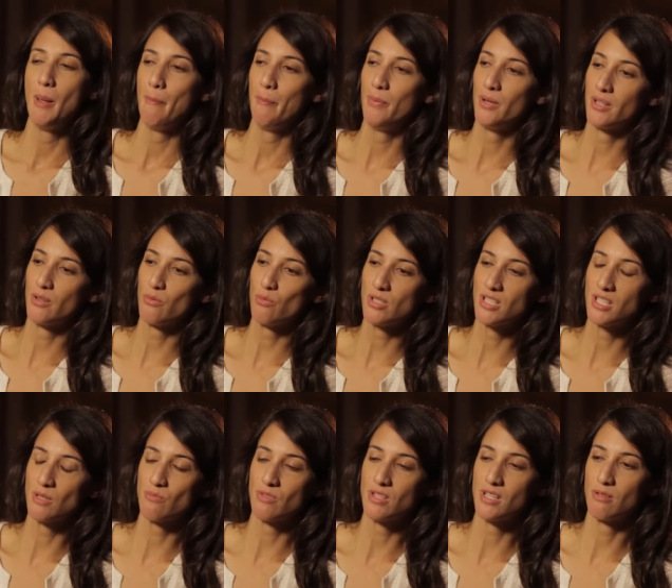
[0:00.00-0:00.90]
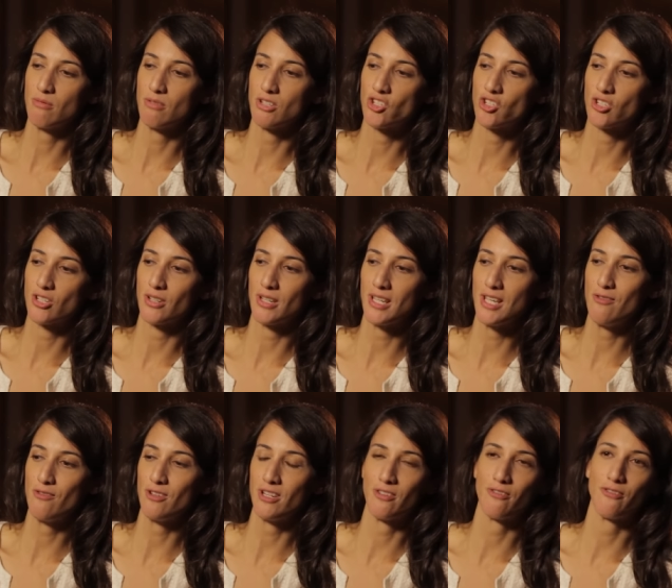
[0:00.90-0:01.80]
But it was something which, uh,
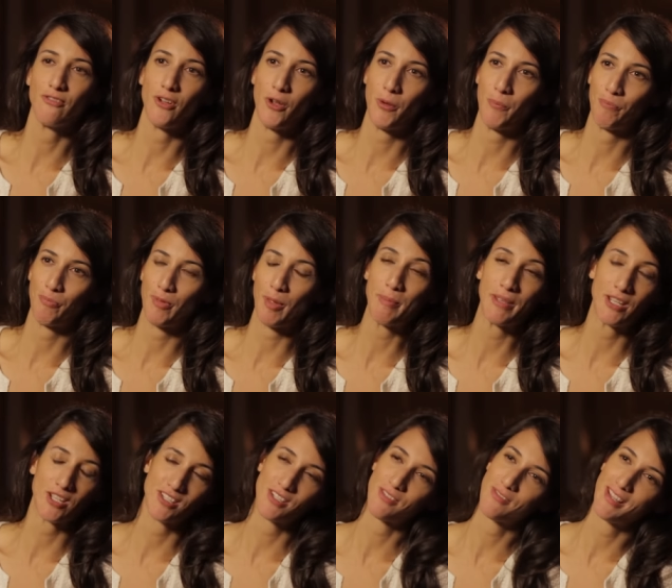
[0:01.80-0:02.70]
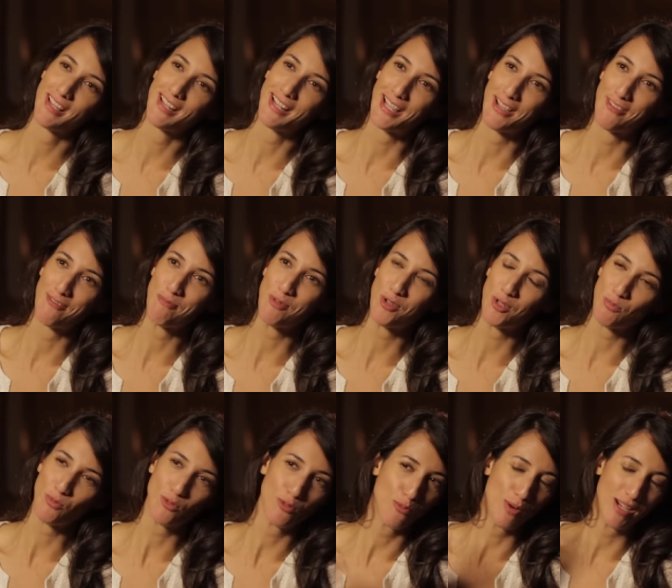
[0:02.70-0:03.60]
even if um, because of that I have much
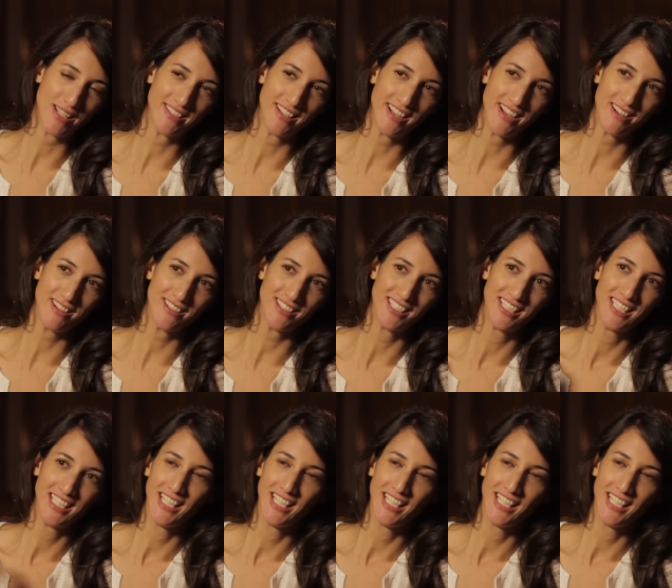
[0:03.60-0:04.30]
more white hair,